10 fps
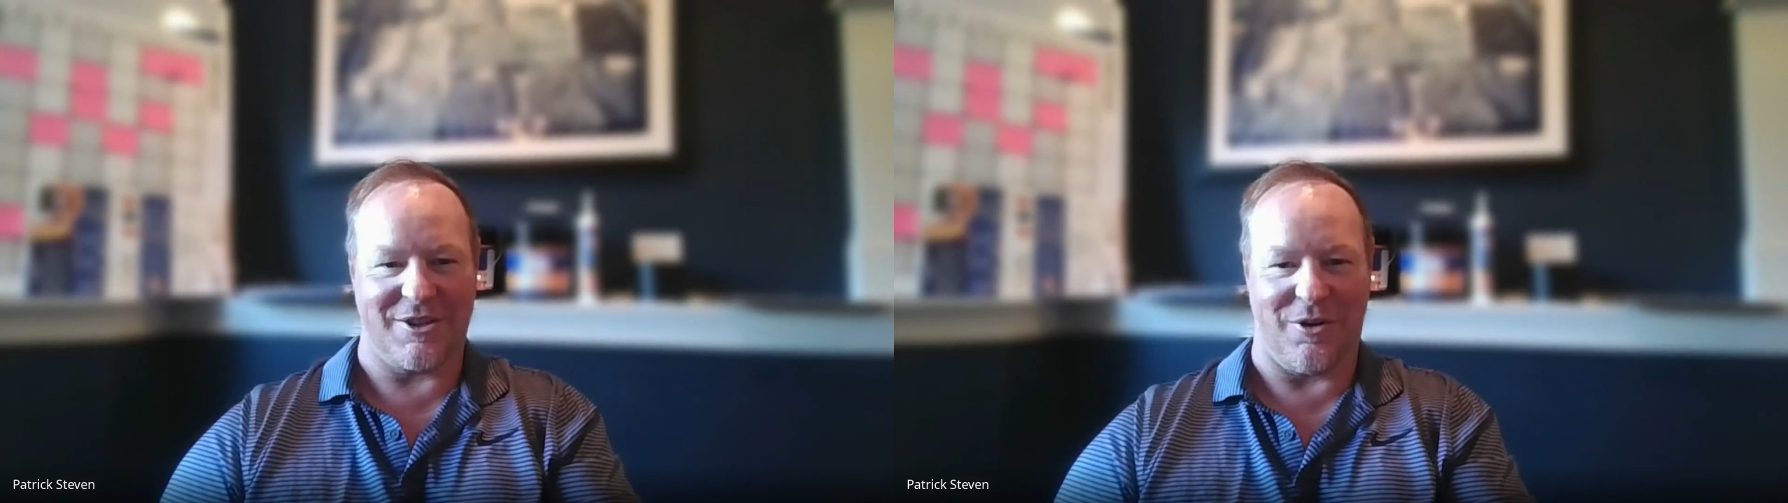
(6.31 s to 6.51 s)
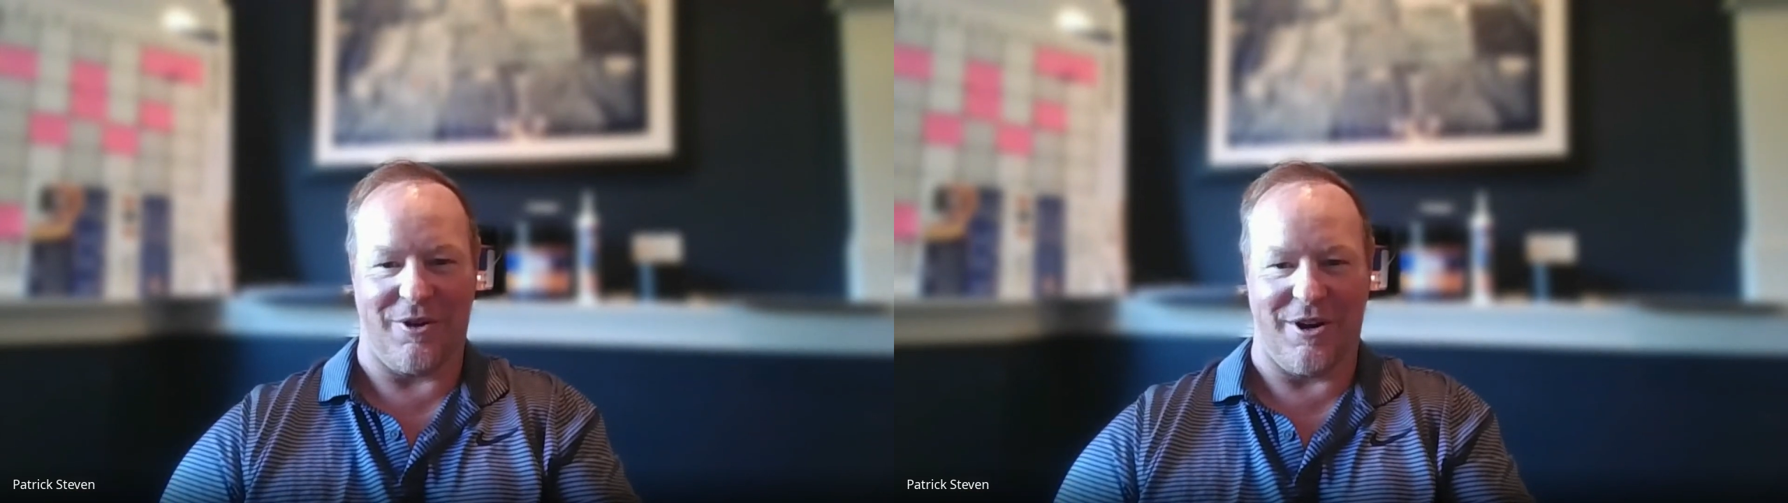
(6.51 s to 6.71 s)

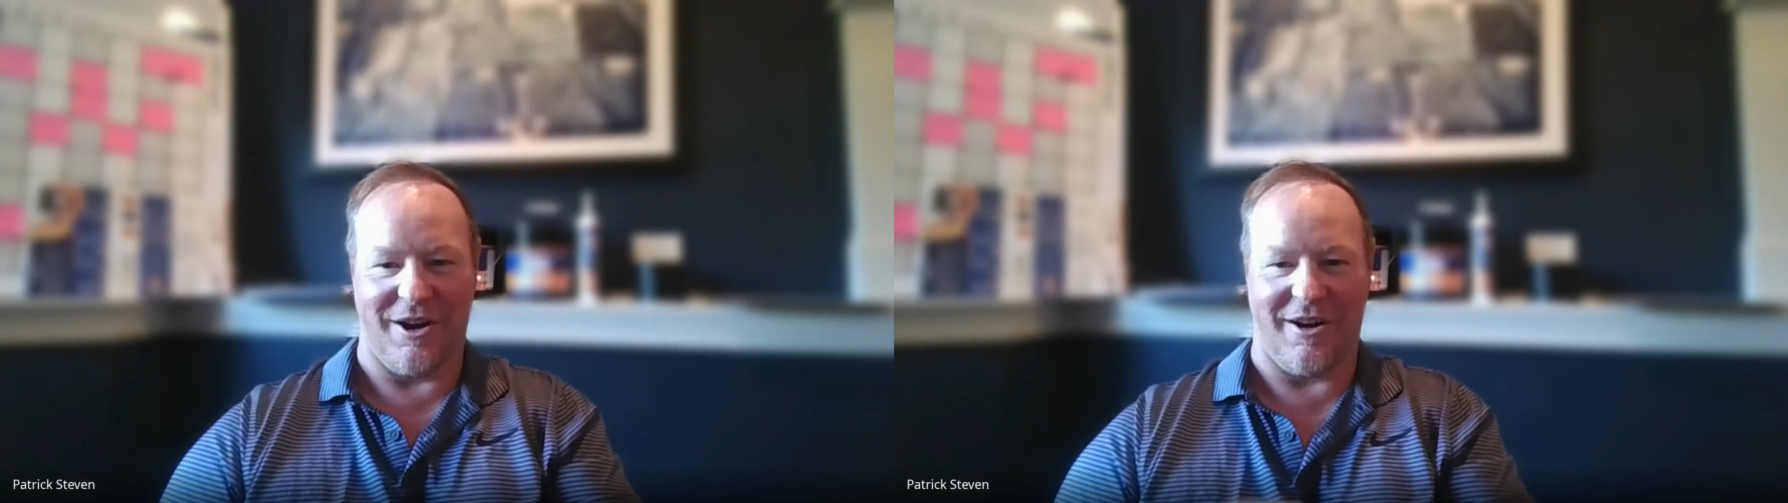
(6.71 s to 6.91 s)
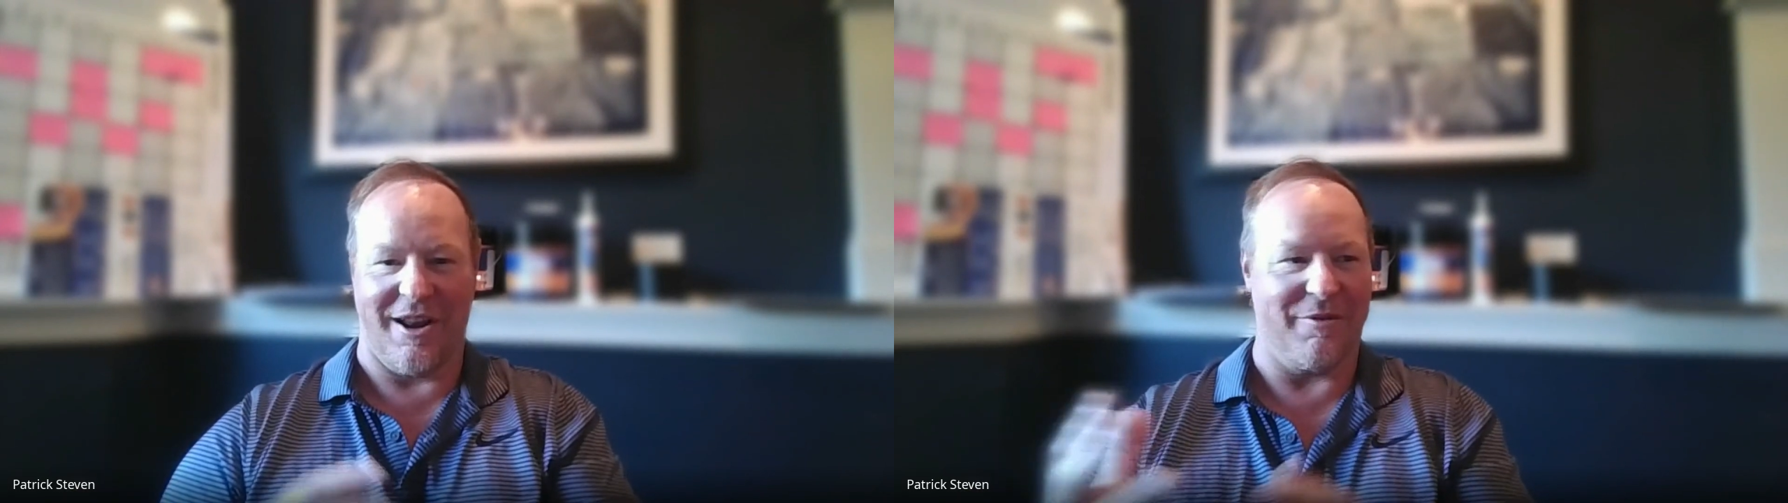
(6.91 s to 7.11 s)
over
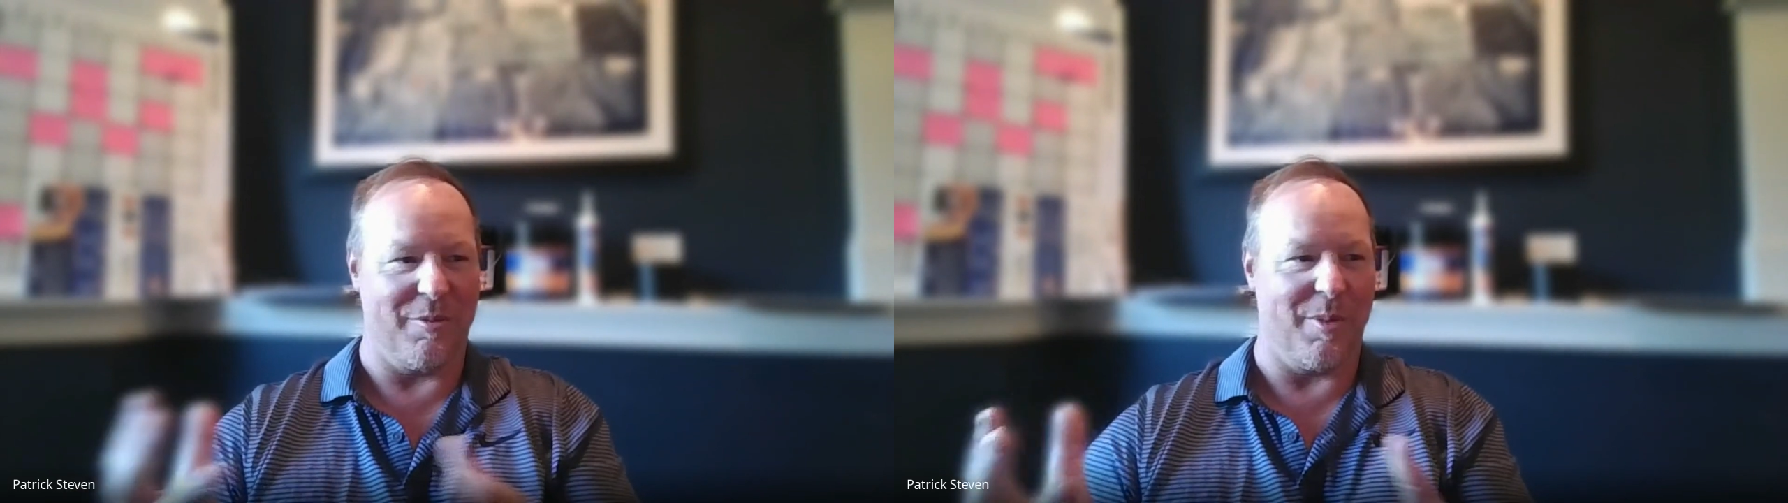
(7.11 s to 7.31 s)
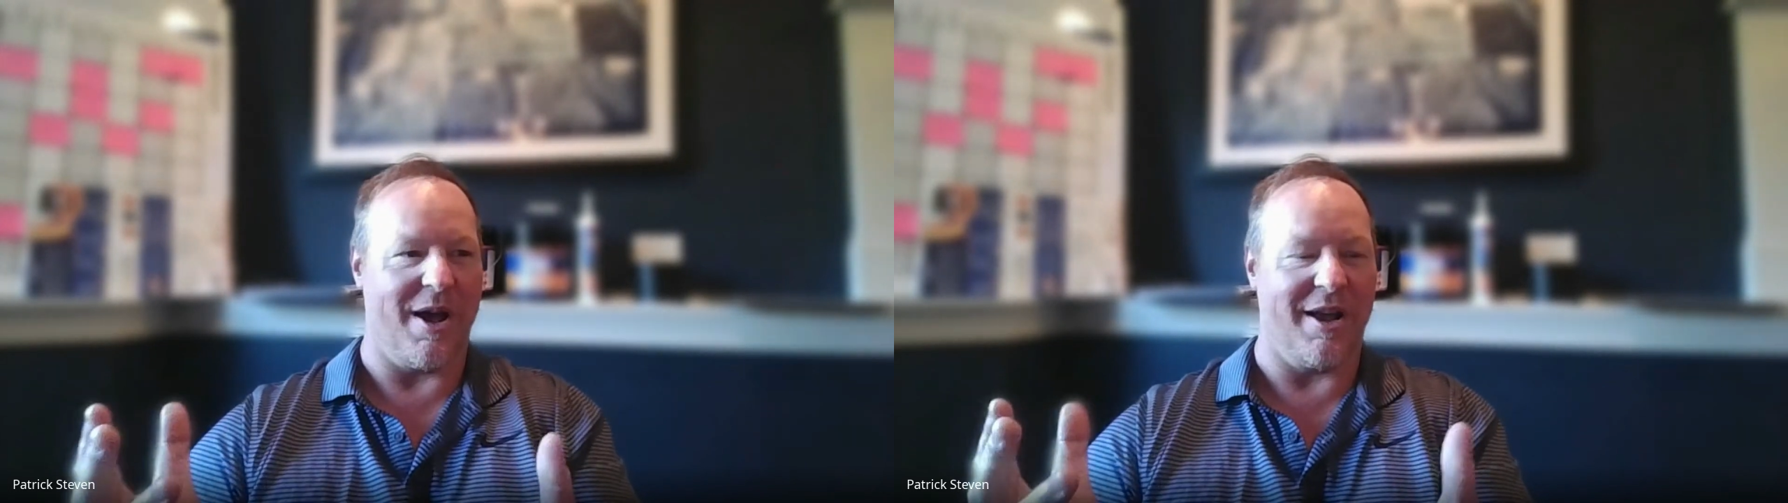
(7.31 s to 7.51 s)
here at
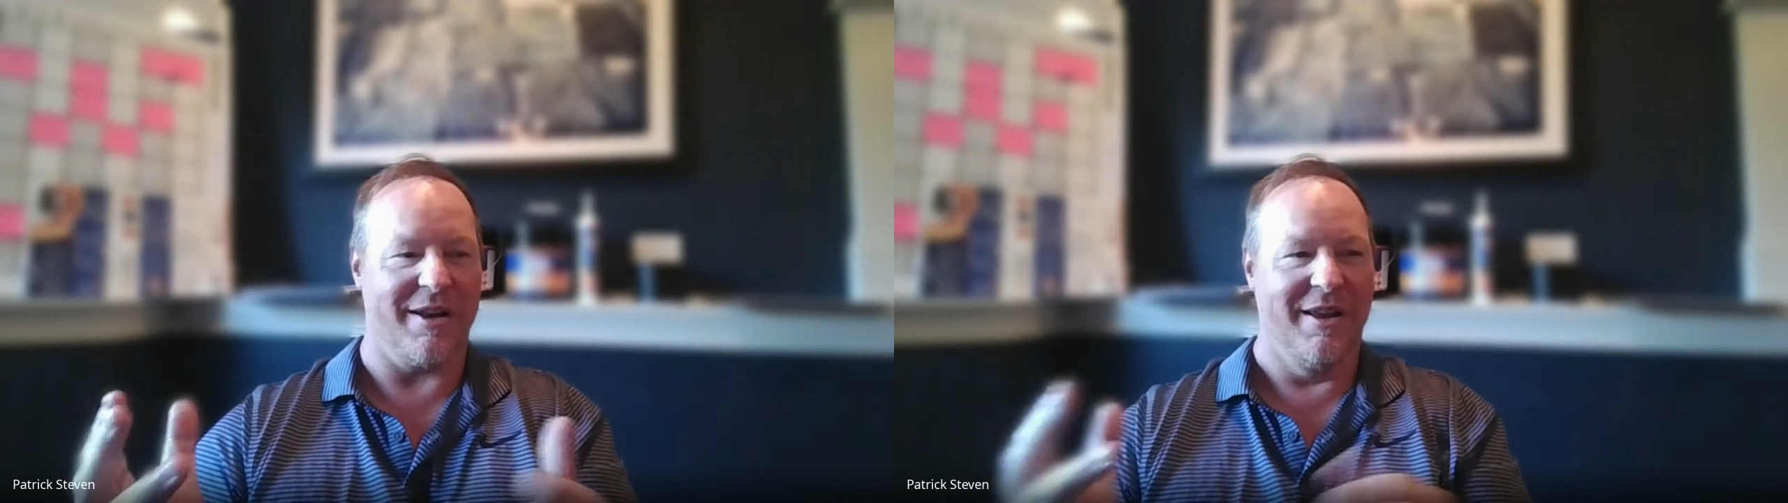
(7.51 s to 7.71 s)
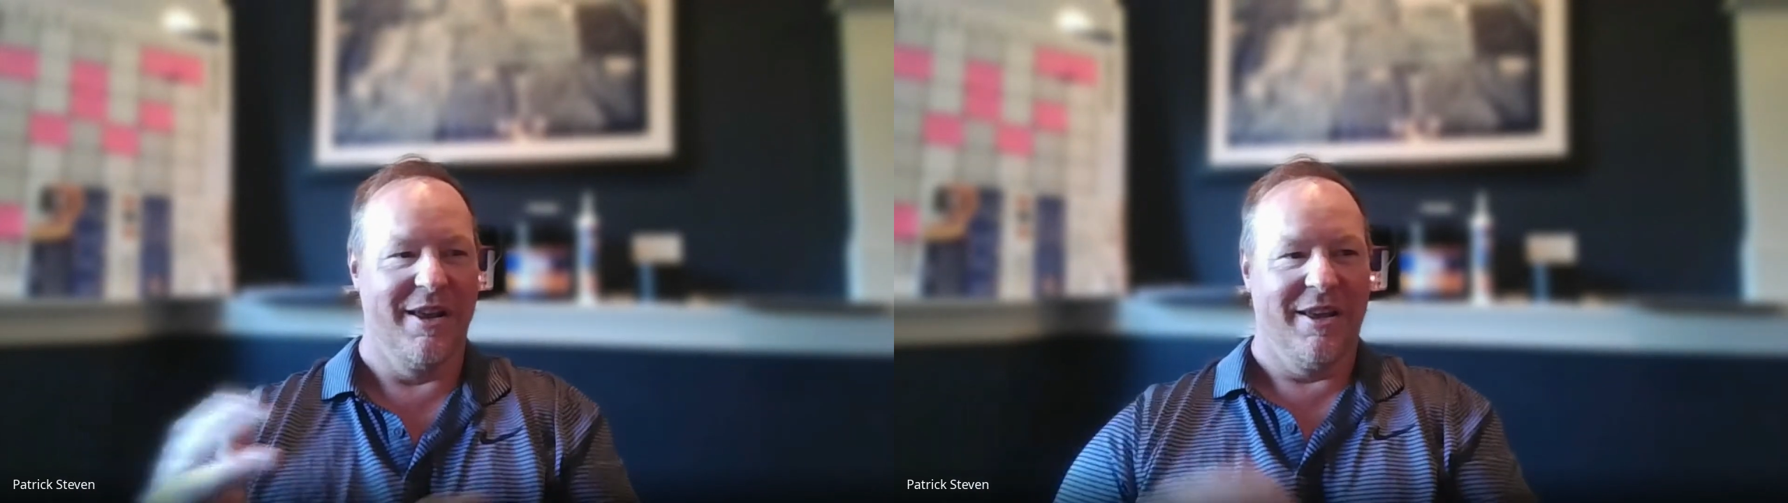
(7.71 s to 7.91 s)
Everbond.